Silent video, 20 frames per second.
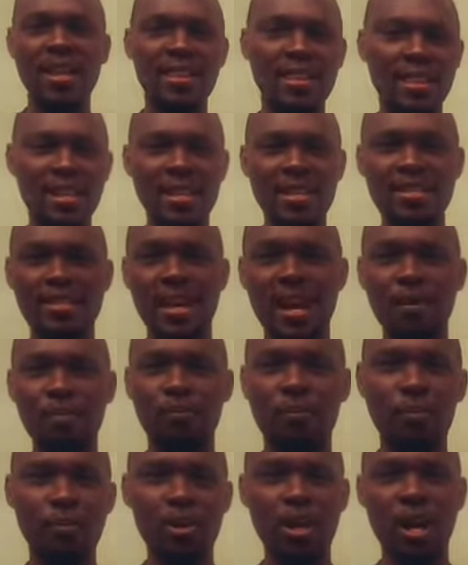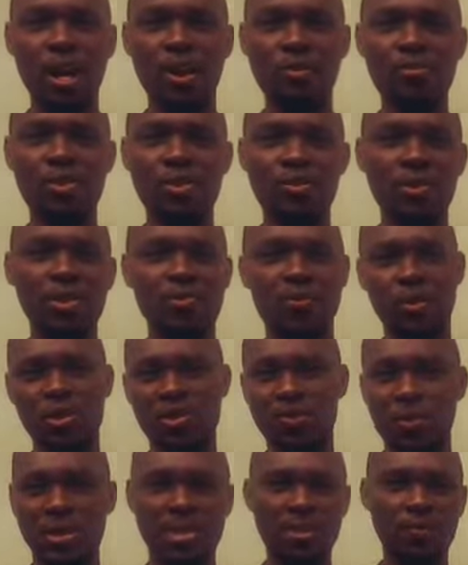These are pronouns used for a
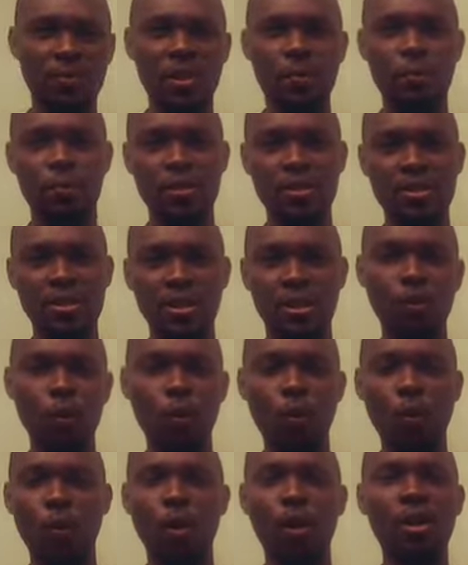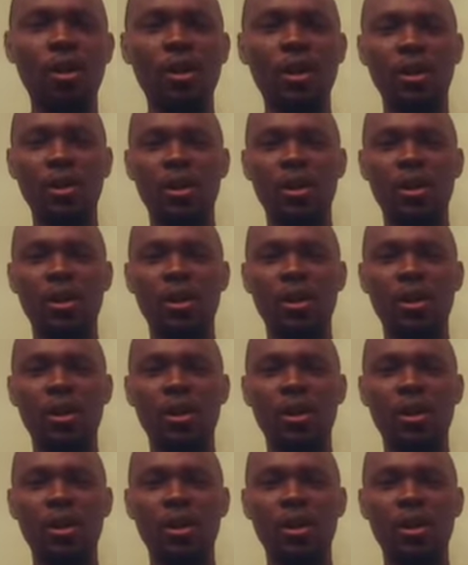specific person or